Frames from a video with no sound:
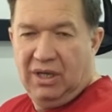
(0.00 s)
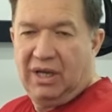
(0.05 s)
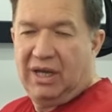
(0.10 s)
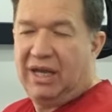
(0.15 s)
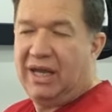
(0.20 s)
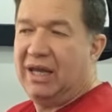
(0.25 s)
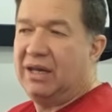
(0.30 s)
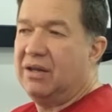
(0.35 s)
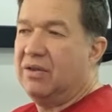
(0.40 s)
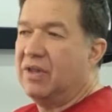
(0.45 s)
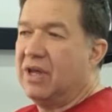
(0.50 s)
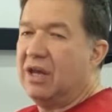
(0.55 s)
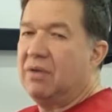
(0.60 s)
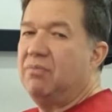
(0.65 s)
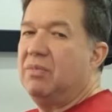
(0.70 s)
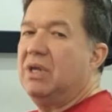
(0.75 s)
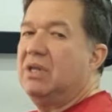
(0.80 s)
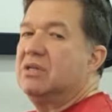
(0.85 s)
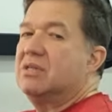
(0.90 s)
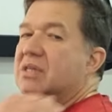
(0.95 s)
and
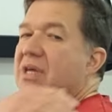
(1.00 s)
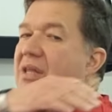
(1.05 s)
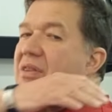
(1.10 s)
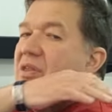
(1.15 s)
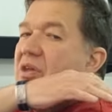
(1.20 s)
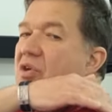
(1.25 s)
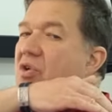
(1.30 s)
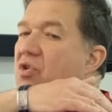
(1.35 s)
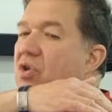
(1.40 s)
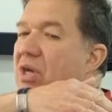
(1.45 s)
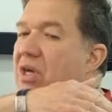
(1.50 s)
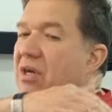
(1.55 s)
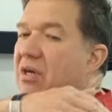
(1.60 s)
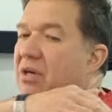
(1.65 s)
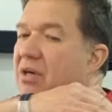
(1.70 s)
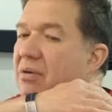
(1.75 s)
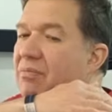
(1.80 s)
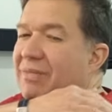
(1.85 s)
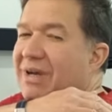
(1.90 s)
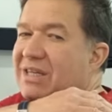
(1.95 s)
that means that the
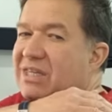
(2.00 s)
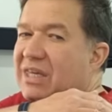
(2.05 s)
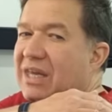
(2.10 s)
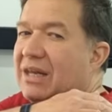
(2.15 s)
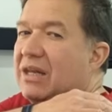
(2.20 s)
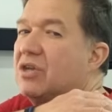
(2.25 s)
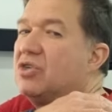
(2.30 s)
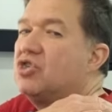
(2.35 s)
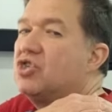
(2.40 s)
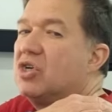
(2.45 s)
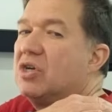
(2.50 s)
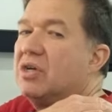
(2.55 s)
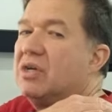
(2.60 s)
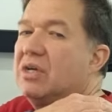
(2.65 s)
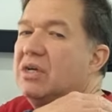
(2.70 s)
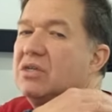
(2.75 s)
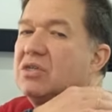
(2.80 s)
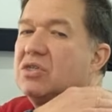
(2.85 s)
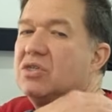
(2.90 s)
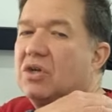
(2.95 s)
rear musculature
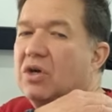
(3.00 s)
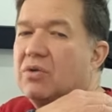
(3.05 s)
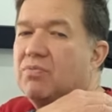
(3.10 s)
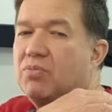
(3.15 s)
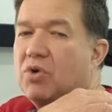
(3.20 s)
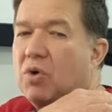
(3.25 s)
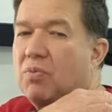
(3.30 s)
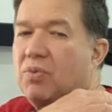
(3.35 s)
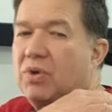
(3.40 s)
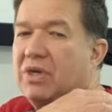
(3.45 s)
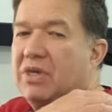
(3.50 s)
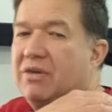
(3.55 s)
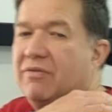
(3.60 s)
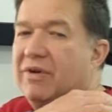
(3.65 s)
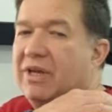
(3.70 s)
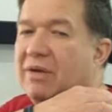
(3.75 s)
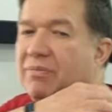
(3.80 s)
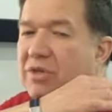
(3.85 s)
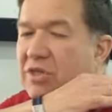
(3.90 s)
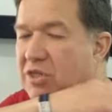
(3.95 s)
is not properly
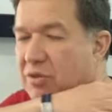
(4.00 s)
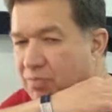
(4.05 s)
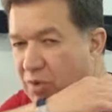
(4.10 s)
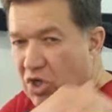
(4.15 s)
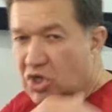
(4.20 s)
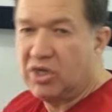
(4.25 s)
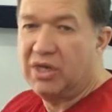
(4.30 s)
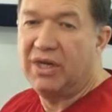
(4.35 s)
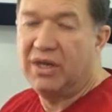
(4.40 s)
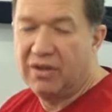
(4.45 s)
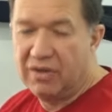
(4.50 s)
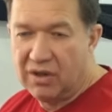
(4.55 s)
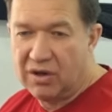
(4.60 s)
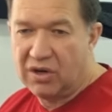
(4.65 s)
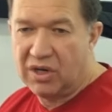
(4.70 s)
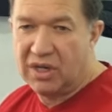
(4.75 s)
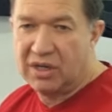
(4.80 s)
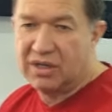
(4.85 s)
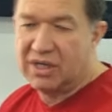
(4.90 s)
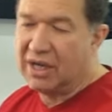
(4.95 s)
developed, especially the
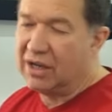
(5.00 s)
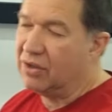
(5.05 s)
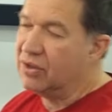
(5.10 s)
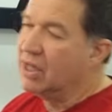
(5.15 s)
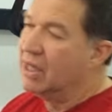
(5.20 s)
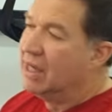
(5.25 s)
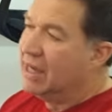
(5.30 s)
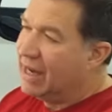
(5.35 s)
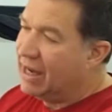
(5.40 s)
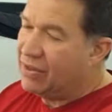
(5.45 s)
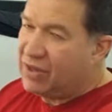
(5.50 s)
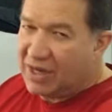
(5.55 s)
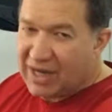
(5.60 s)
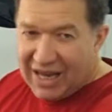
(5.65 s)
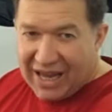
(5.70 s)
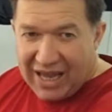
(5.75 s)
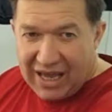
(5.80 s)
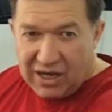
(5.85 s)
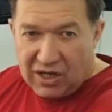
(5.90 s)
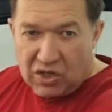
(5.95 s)
rear delt. And
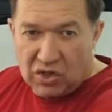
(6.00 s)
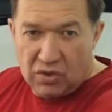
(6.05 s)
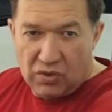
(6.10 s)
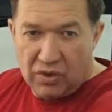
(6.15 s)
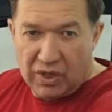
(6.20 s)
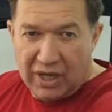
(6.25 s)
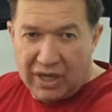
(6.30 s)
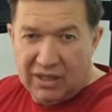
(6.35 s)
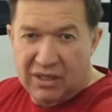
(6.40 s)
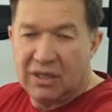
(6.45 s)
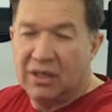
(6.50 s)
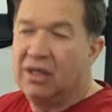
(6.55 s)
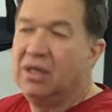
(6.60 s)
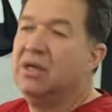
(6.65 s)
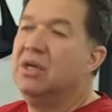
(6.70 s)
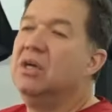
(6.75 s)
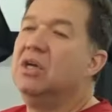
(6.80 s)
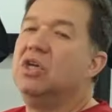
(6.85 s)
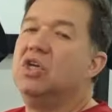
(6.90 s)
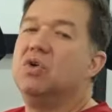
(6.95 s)
then added to that,
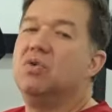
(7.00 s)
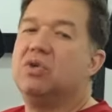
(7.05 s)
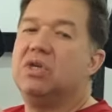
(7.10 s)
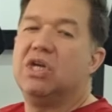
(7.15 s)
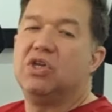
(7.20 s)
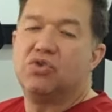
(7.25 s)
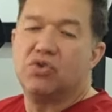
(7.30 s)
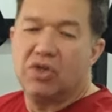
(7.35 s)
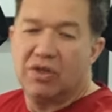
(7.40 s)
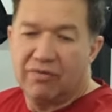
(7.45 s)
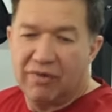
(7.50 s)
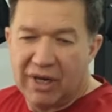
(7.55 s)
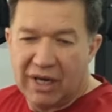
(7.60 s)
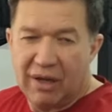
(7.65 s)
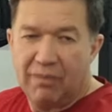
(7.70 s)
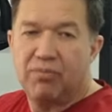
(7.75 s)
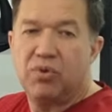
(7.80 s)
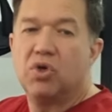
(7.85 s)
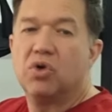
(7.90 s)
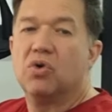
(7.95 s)
you need to
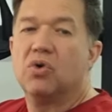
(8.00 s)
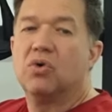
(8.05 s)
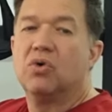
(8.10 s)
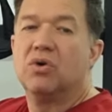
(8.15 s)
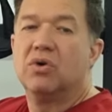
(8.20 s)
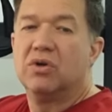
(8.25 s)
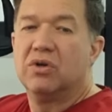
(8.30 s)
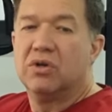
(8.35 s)
develop your